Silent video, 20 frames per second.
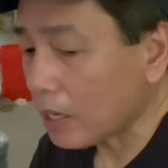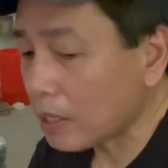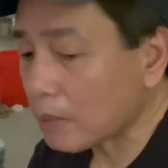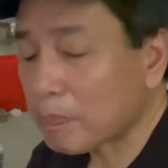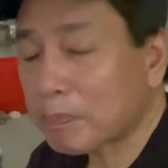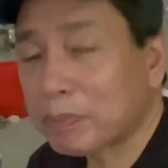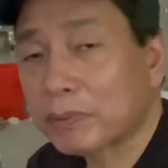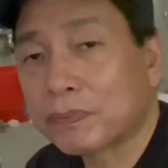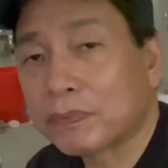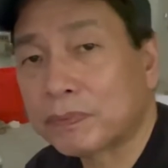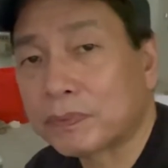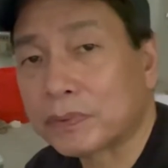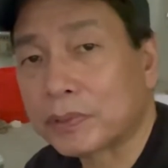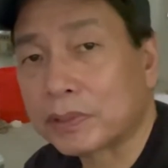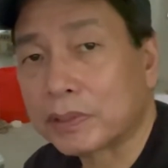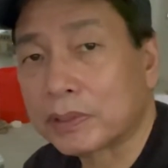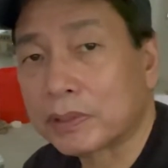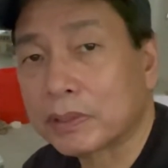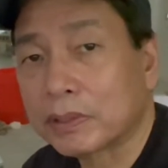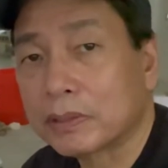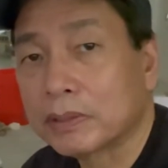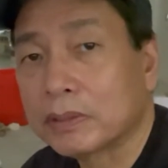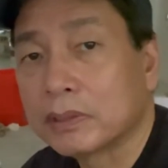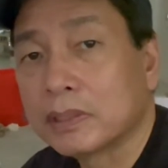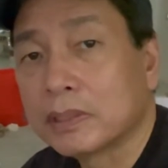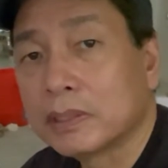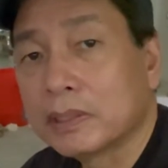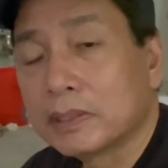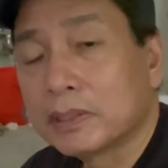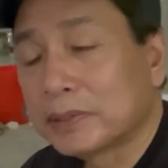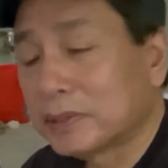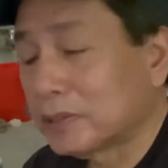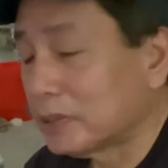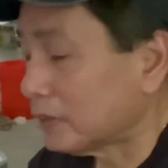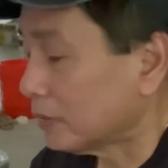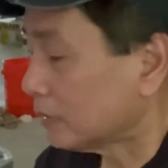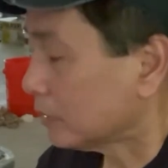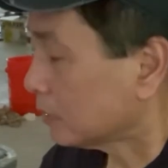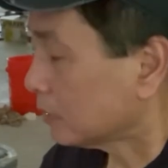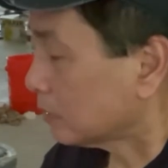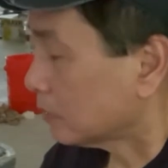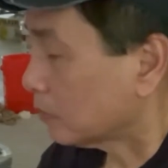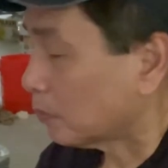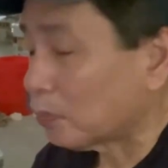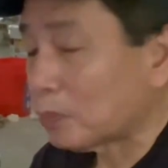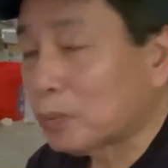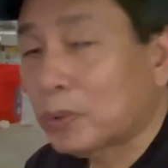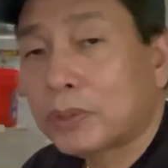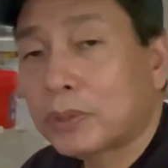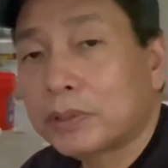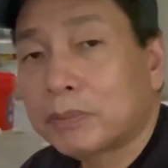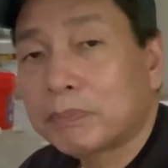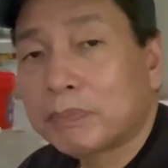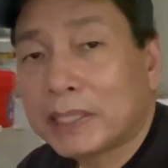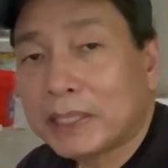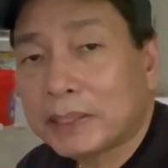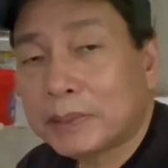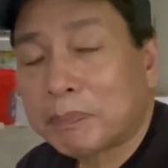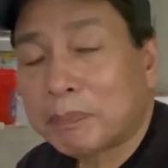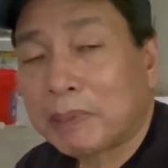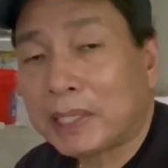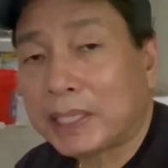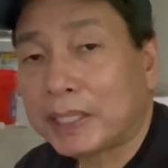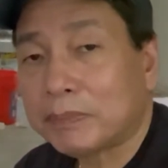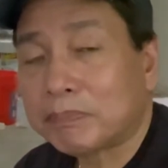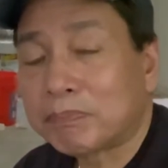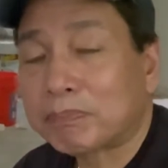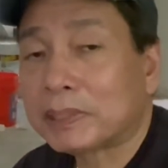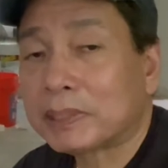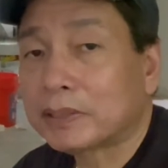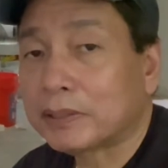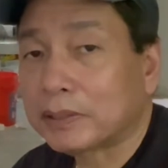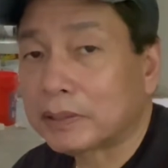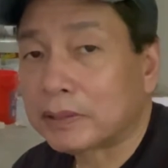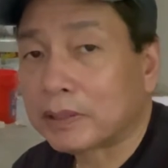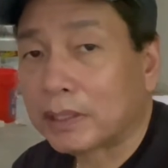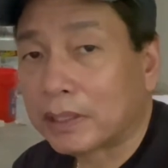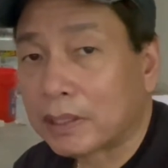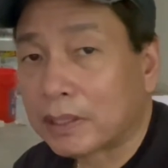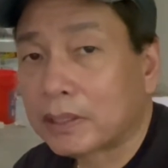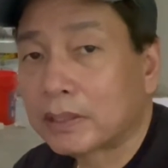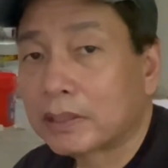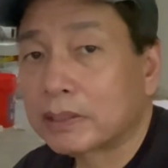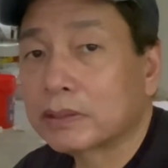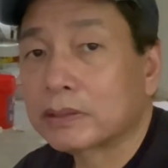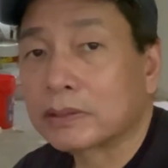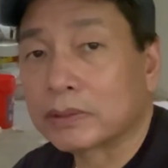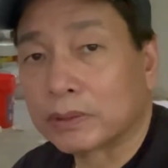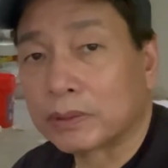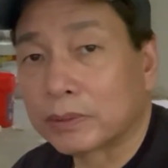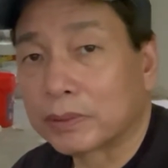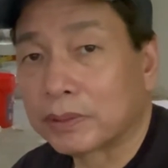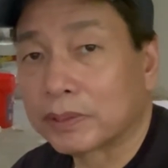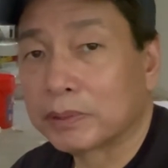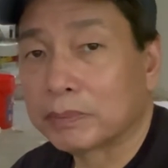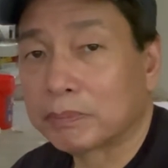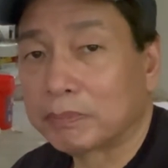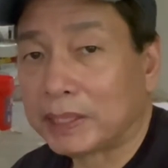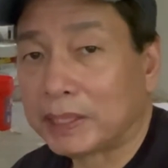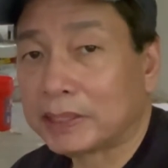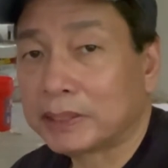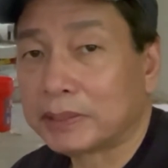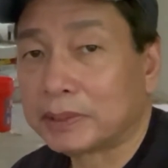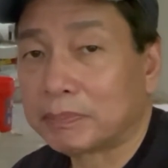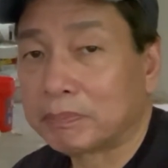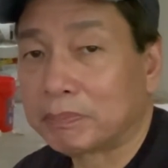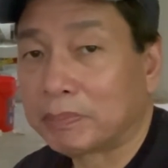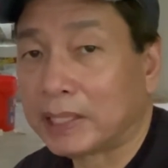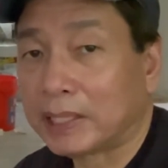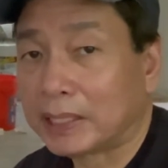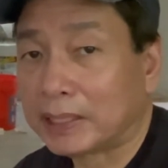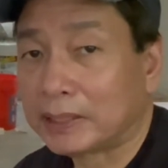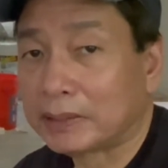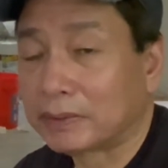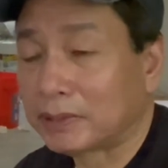prefer water-based paint, but there are oil-based paint.